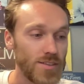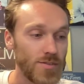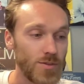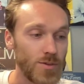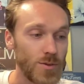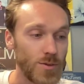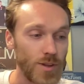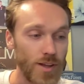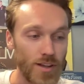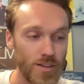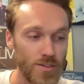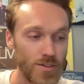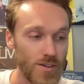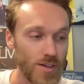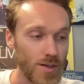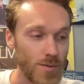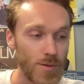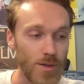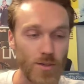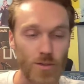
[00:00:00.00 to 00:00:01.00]
If you like
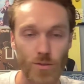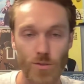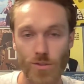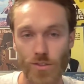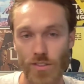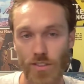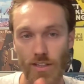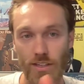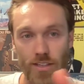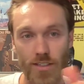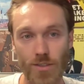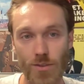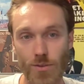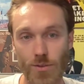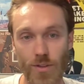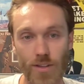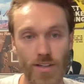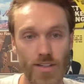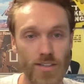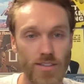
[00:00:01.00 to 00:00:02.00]
learning about new studies
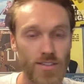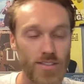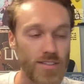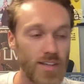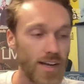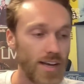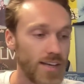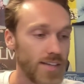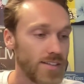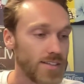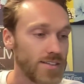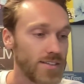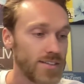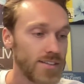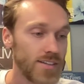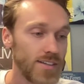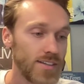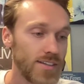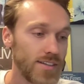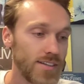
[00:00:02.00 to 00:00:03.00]
relating to science,
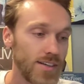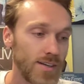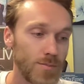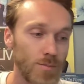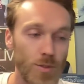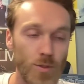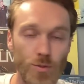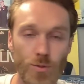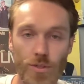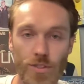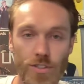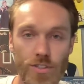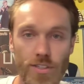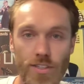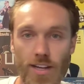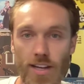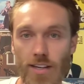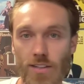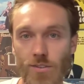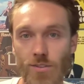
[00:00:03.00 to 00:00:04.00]

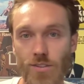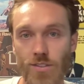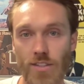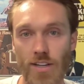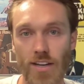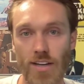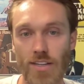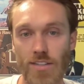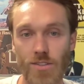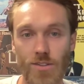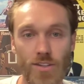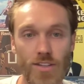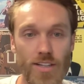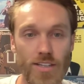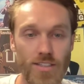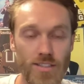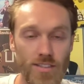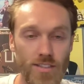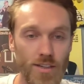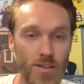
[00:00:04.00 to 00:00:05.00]
nutrition, exercise, all
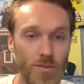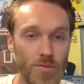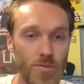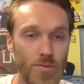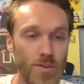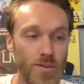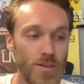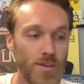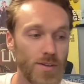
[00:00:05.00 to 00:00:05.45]
that stuff,